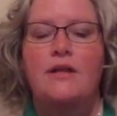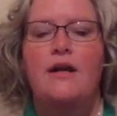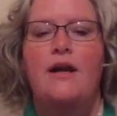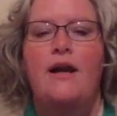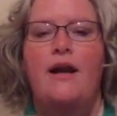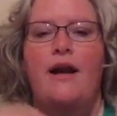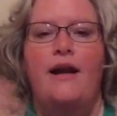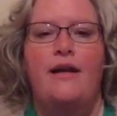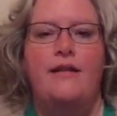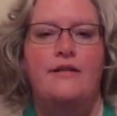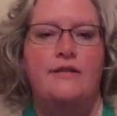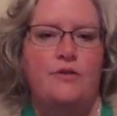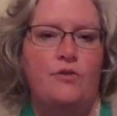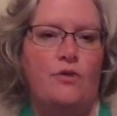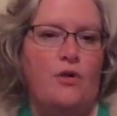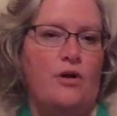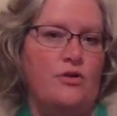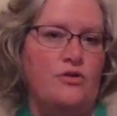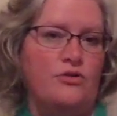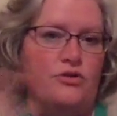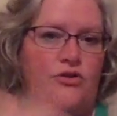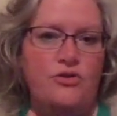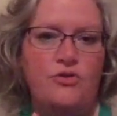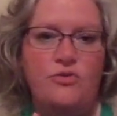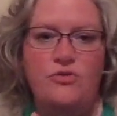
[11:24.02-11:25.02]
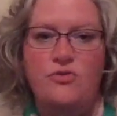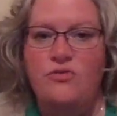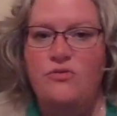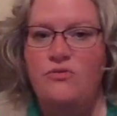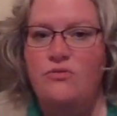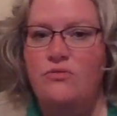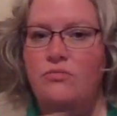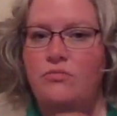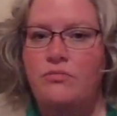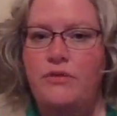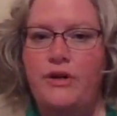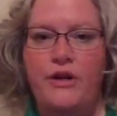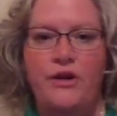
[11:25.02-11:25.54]
And so I'll do,
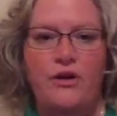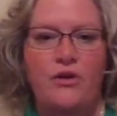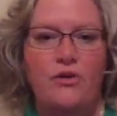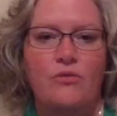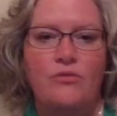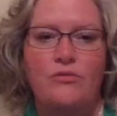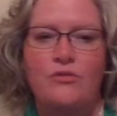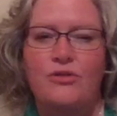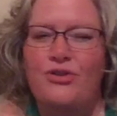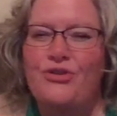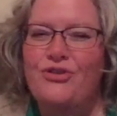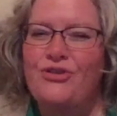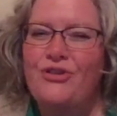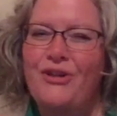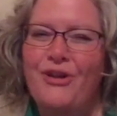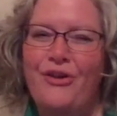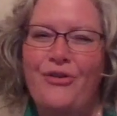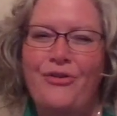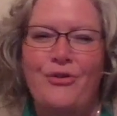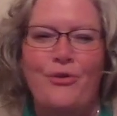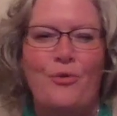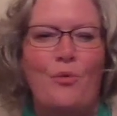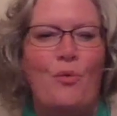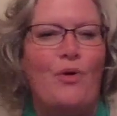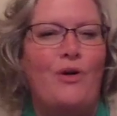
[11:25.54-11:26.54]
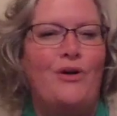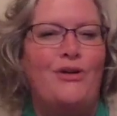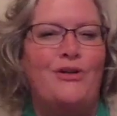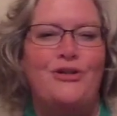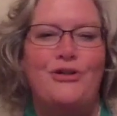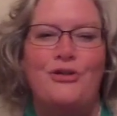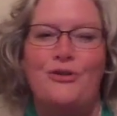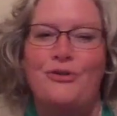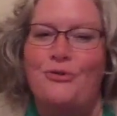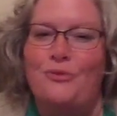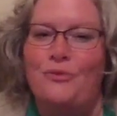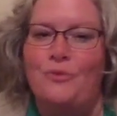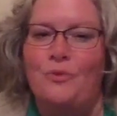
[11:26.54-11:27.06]
usually only 1 or
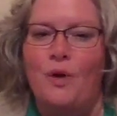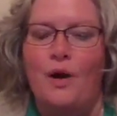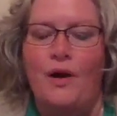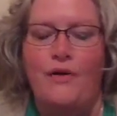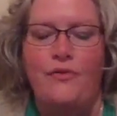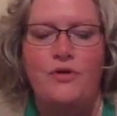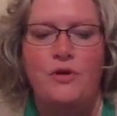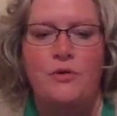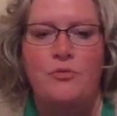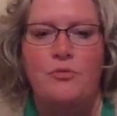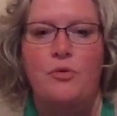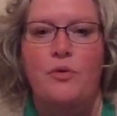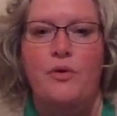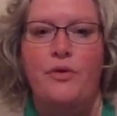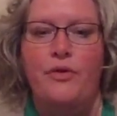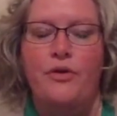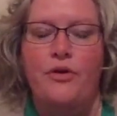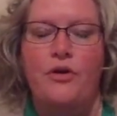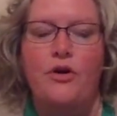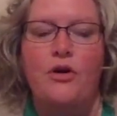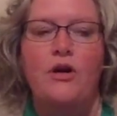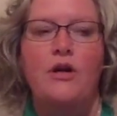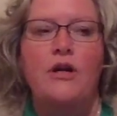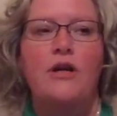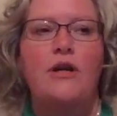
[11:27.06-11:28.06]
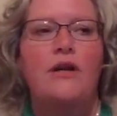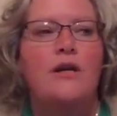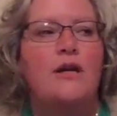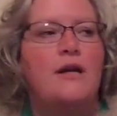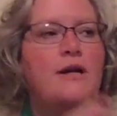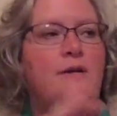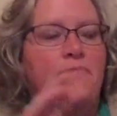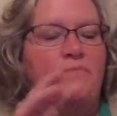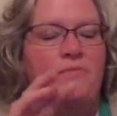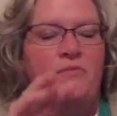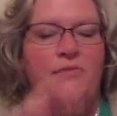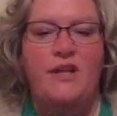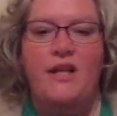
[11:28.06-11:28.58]
2 will have trouble with the hook.
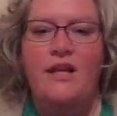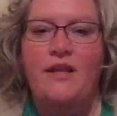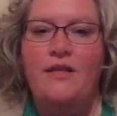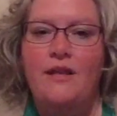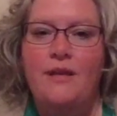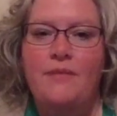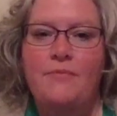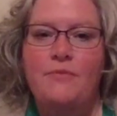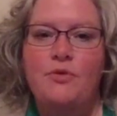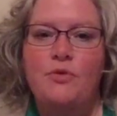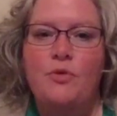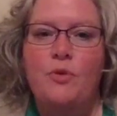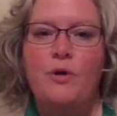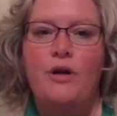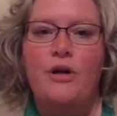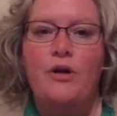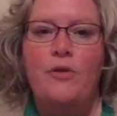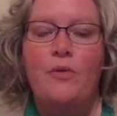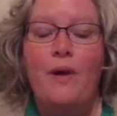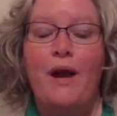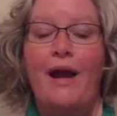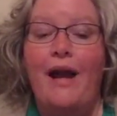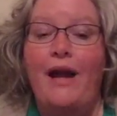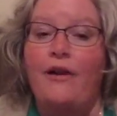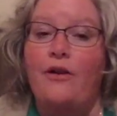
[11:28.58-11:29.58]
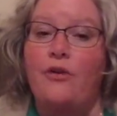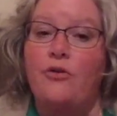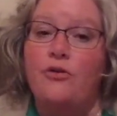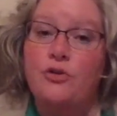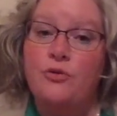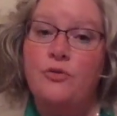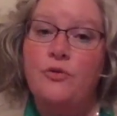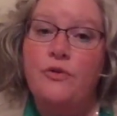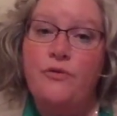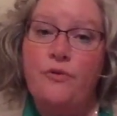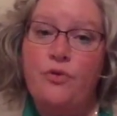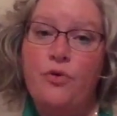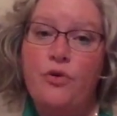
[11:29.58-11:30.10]
Get them squared away. I don't do
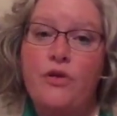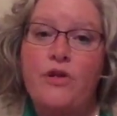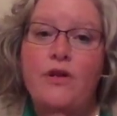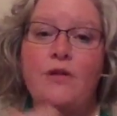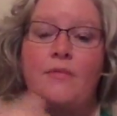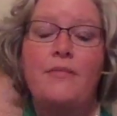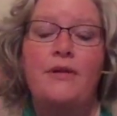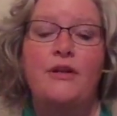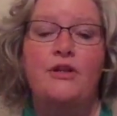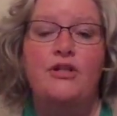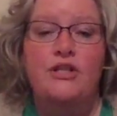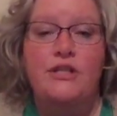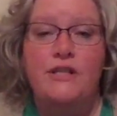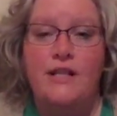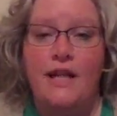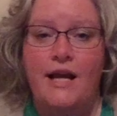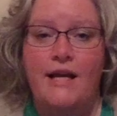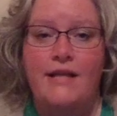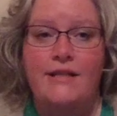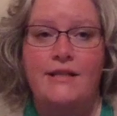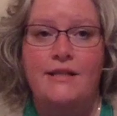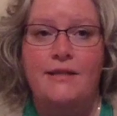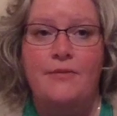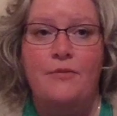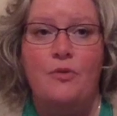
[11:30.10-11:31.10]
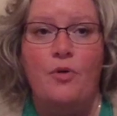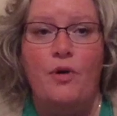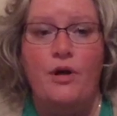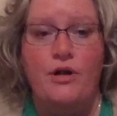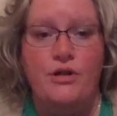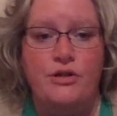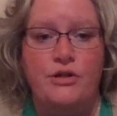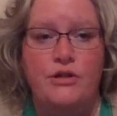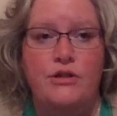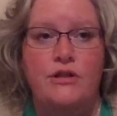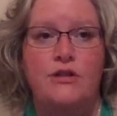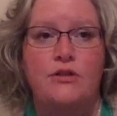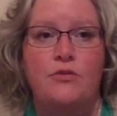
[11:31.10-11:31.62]
it for them, but I just ask them
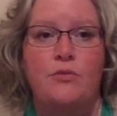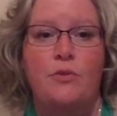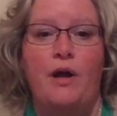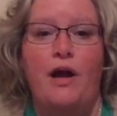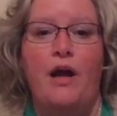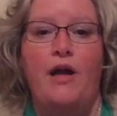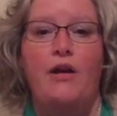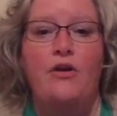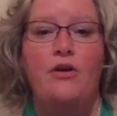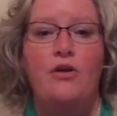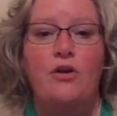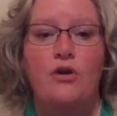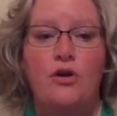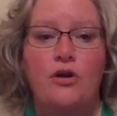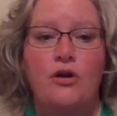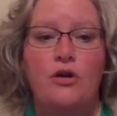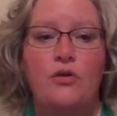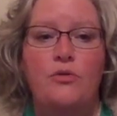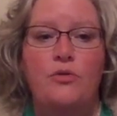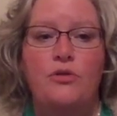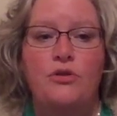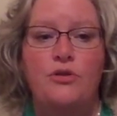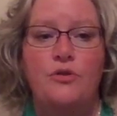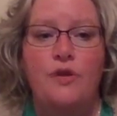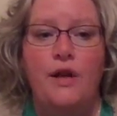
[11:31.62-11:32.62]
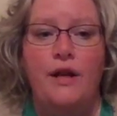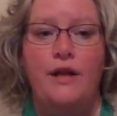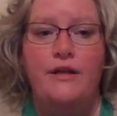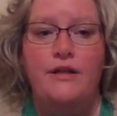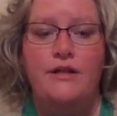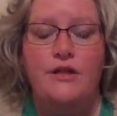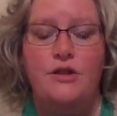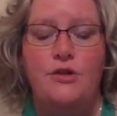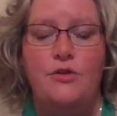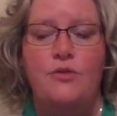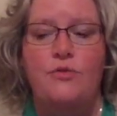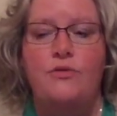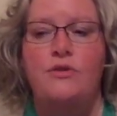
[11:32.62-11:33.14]
questions. What kind of hook would you like to
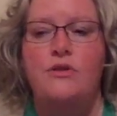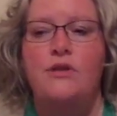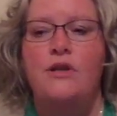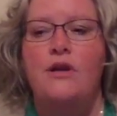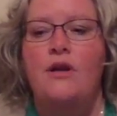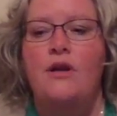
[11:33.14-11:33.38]
use?